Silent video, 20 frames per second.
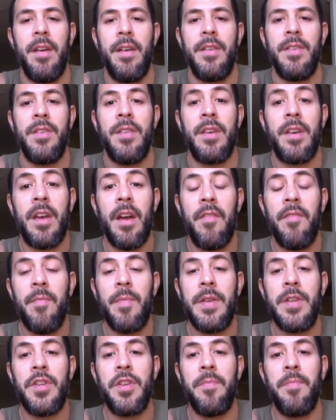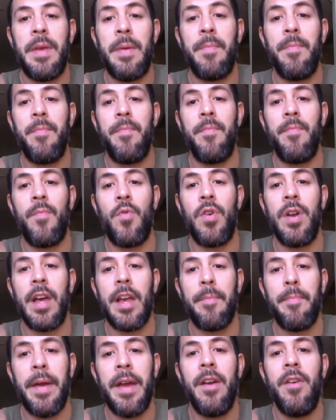So the government should be more
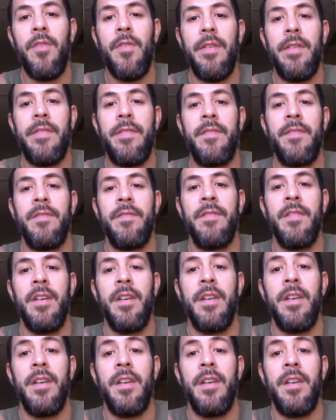like parents,